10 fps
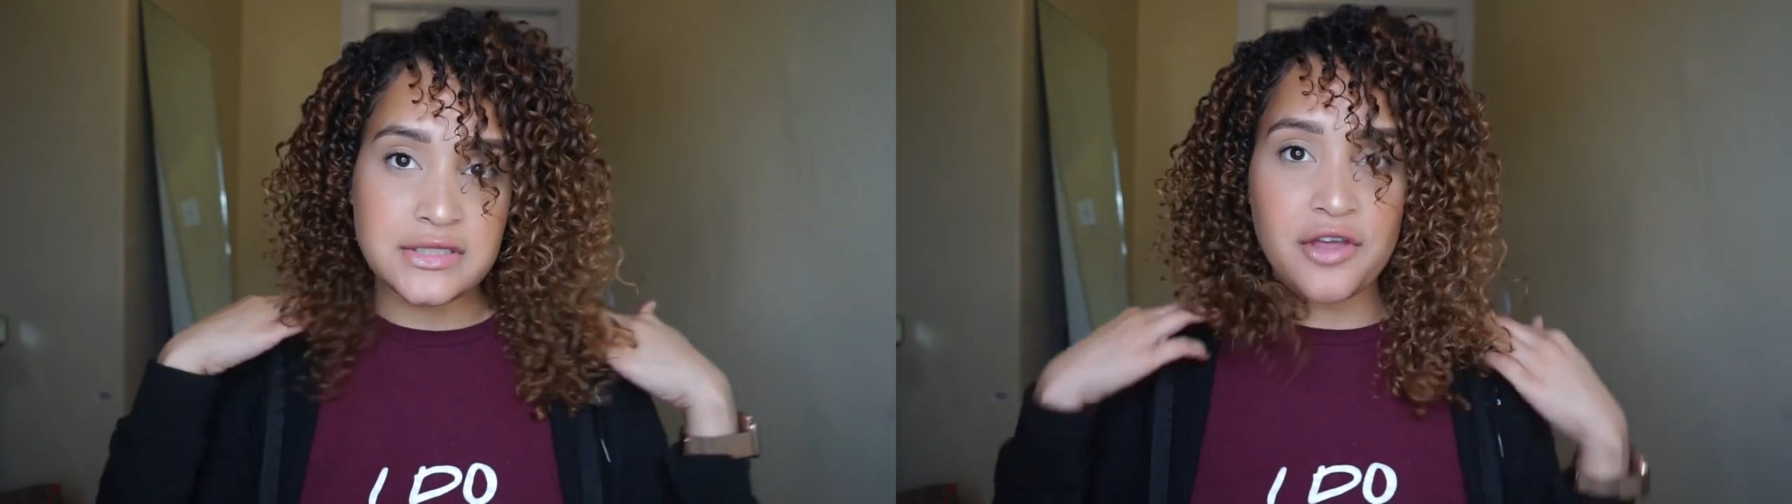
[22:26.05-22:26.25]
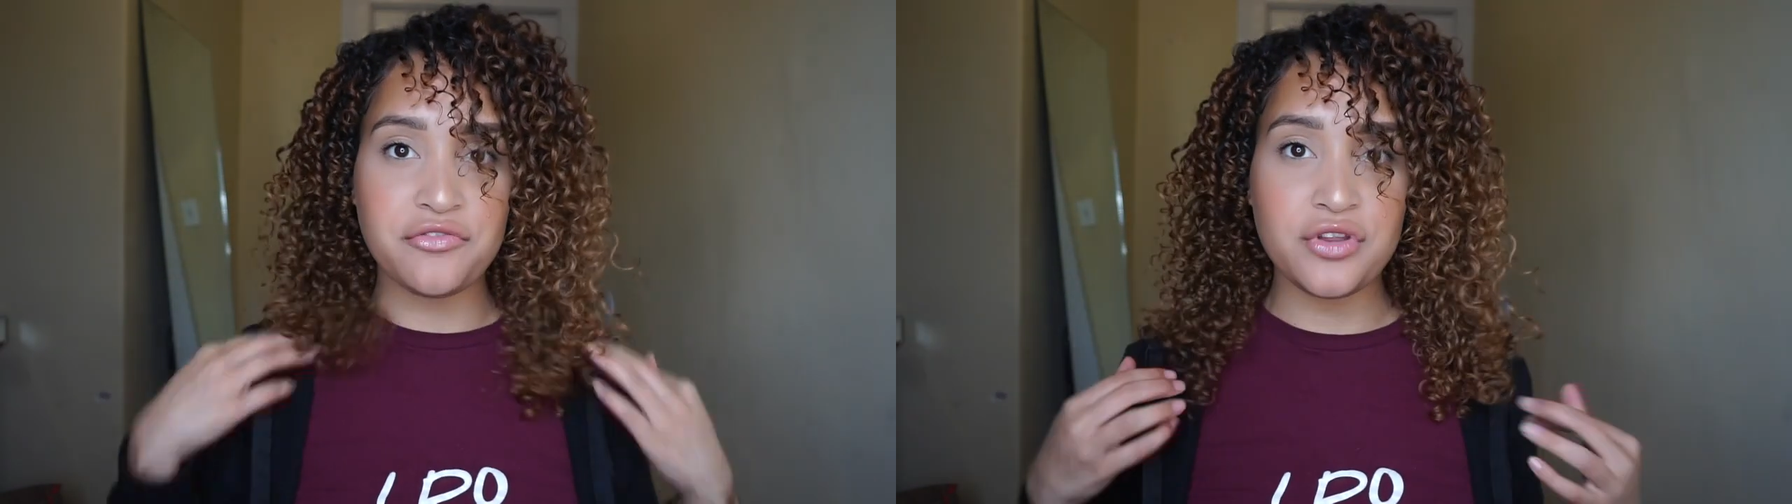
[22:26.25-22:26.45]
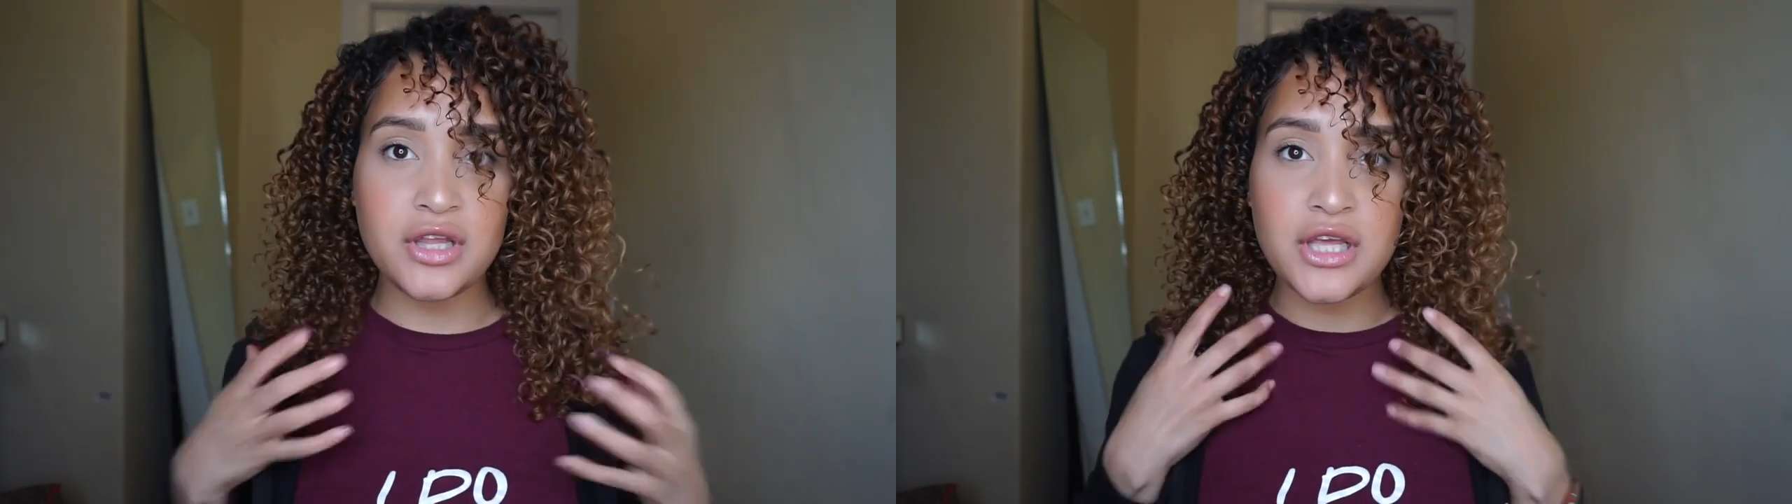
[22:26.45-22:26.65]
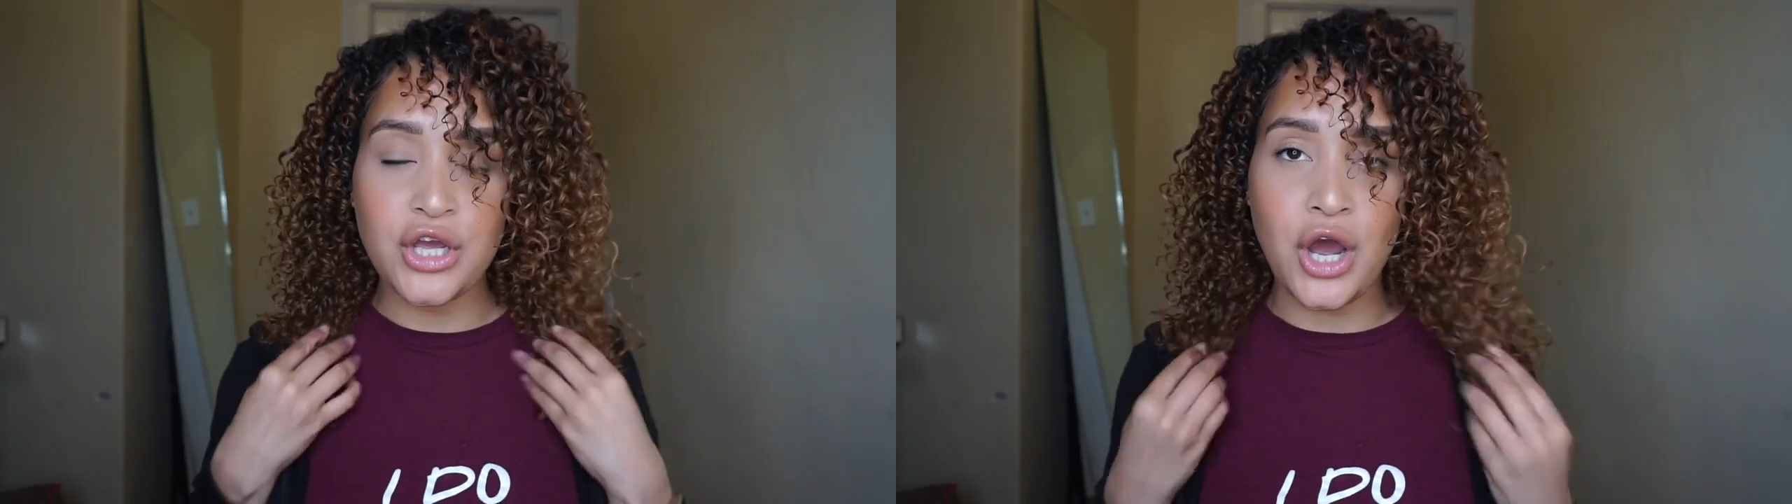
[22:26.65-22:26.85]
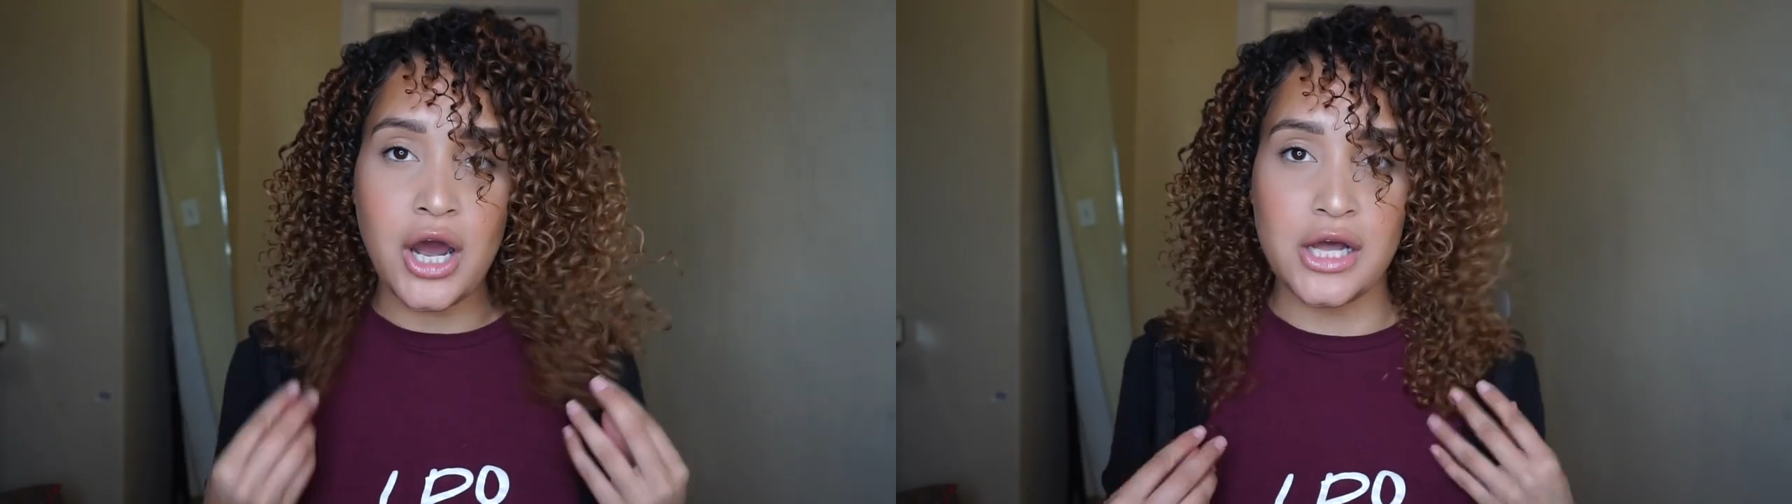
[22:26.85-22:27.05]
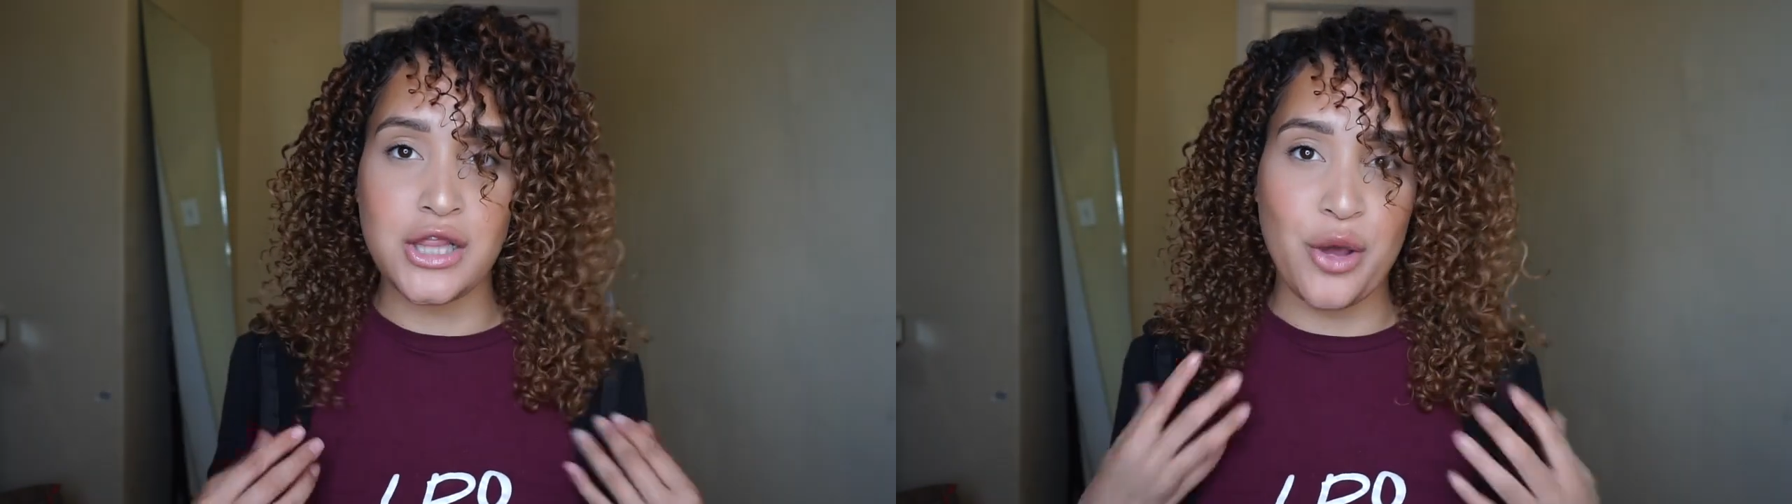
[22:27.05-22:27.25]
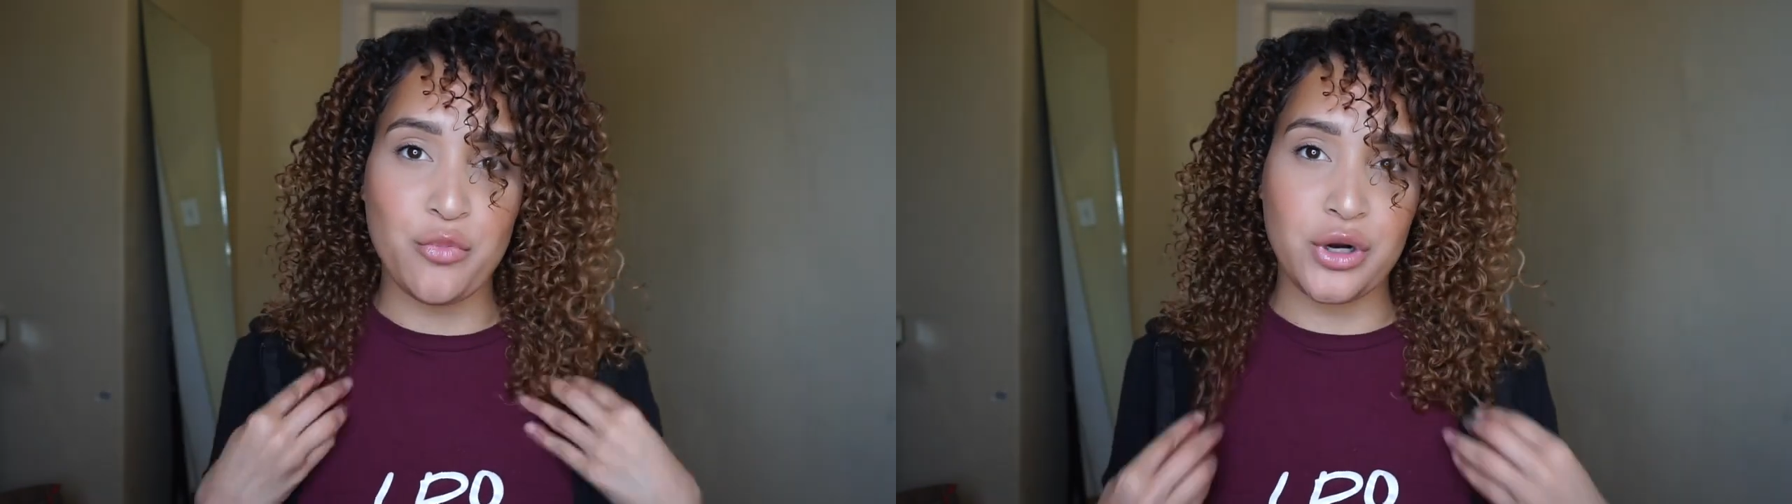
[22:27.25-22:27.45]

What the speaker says: definitely got a lot